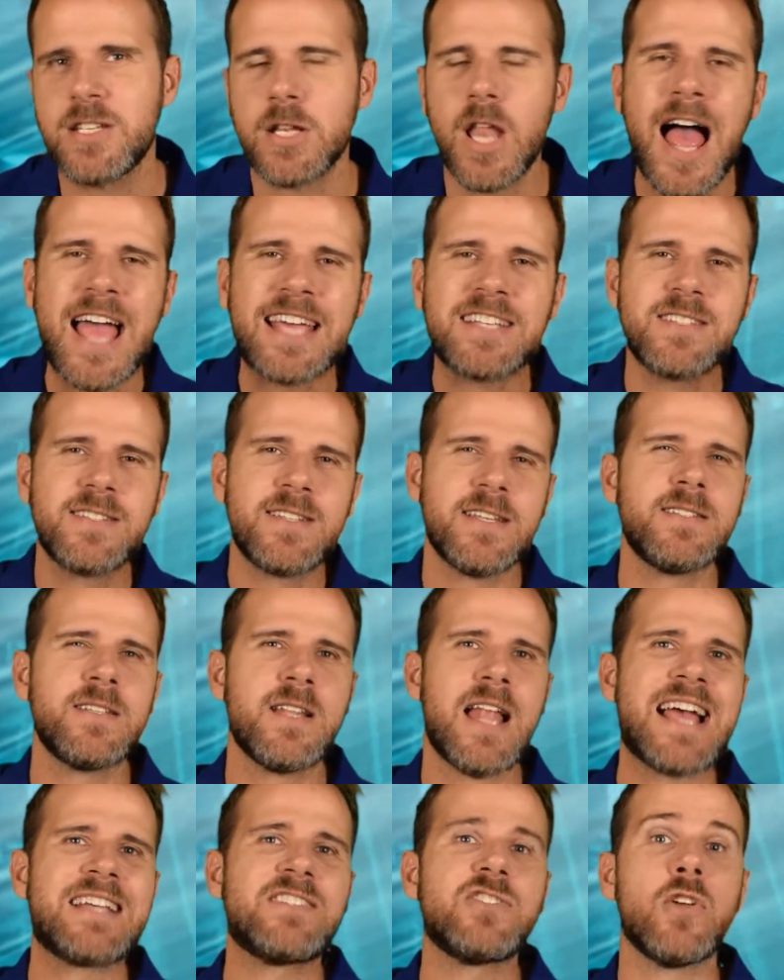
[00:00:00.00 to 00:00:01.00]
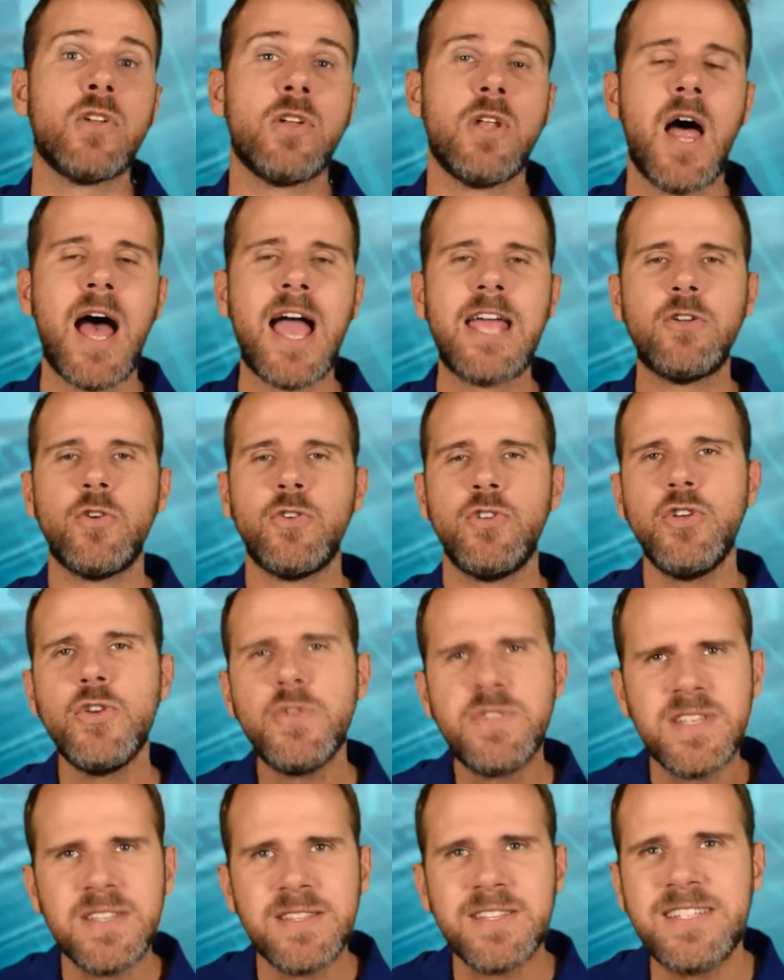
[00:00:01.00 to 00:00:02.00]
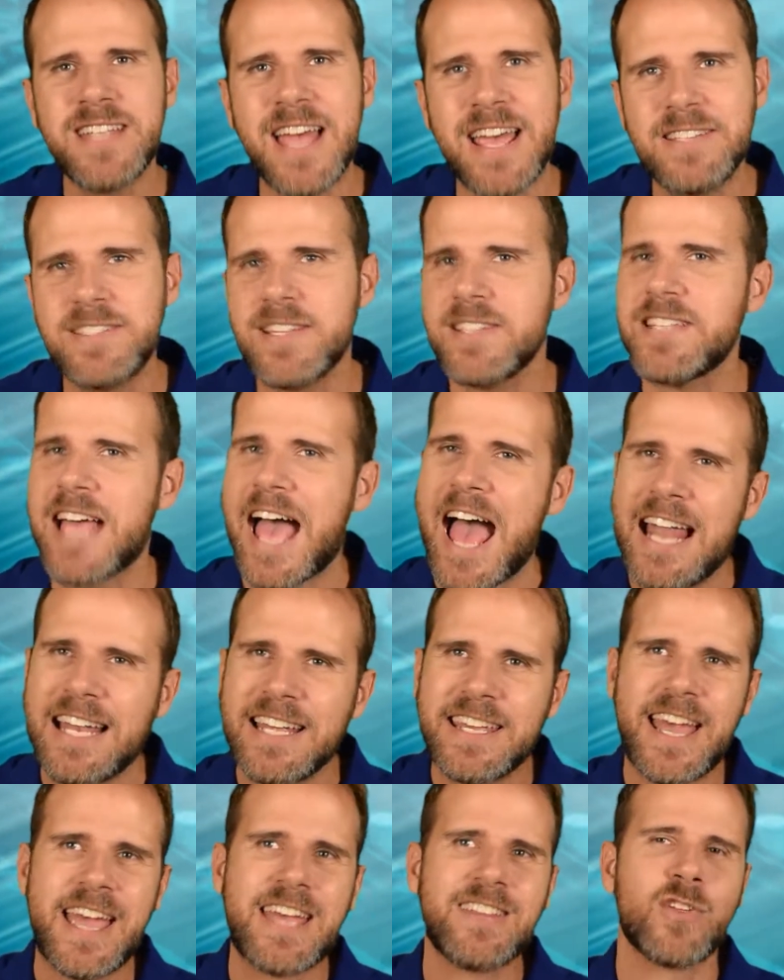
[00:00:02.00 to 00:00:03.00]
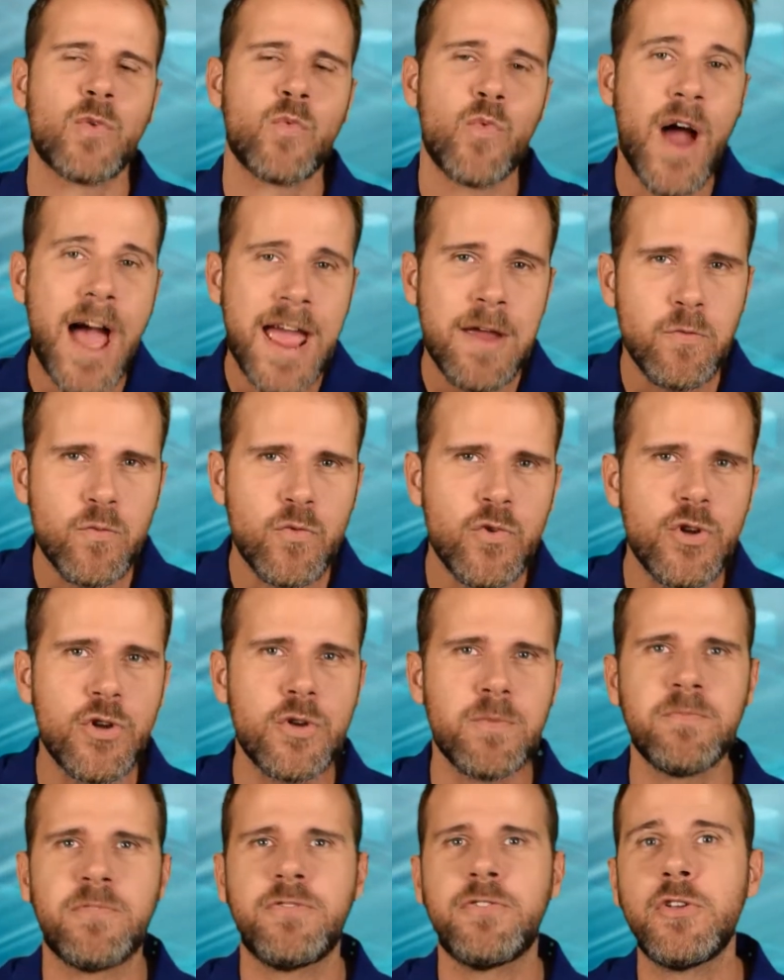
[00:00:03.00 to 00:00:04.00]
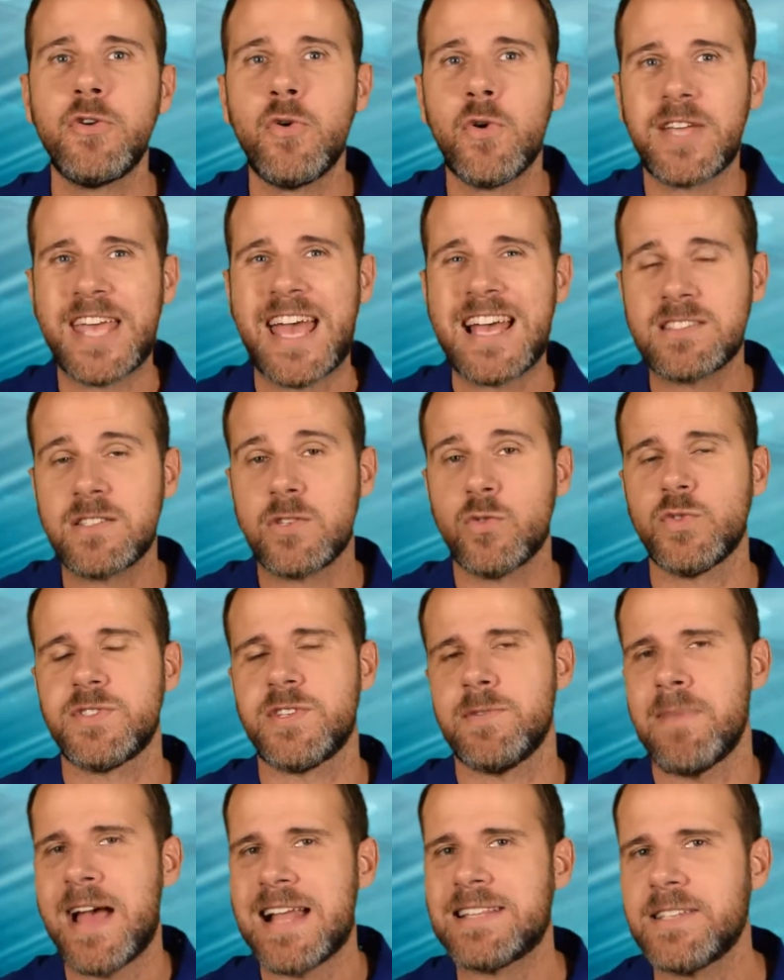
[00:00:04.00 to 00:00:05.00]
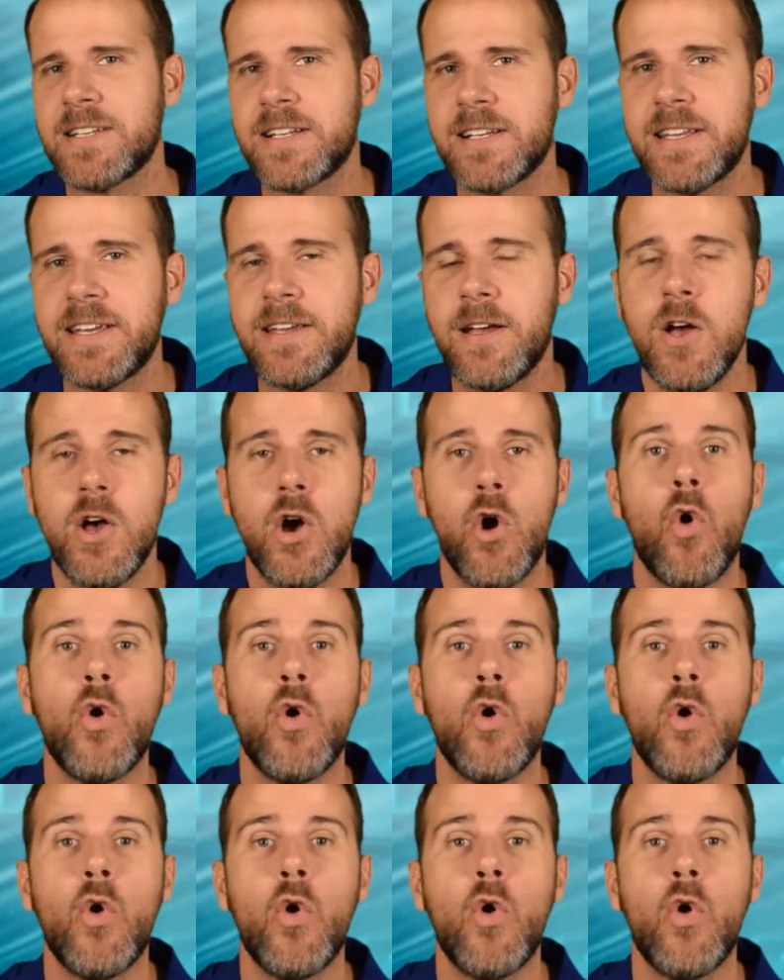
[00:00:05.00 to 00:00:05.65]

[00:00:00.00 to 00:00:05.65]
likes, dislikes online, or using the data to allocate the right room for your guests automatically,